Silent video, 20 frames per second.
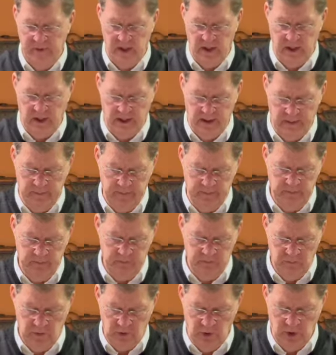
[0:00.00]
On
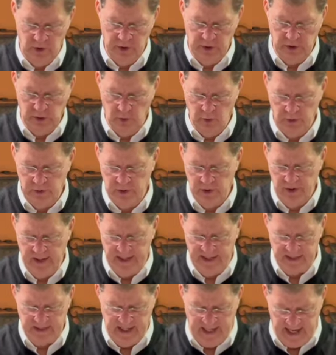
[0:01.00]
the north, you
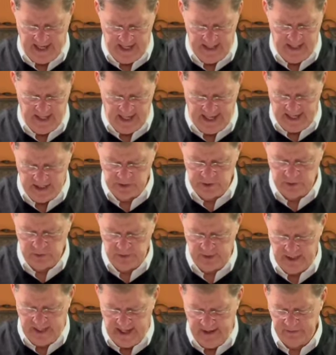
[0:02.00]
had Dan, Asher,
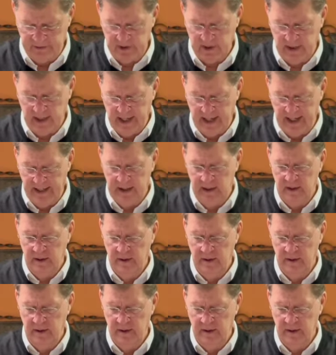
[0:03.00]
and Naphtali,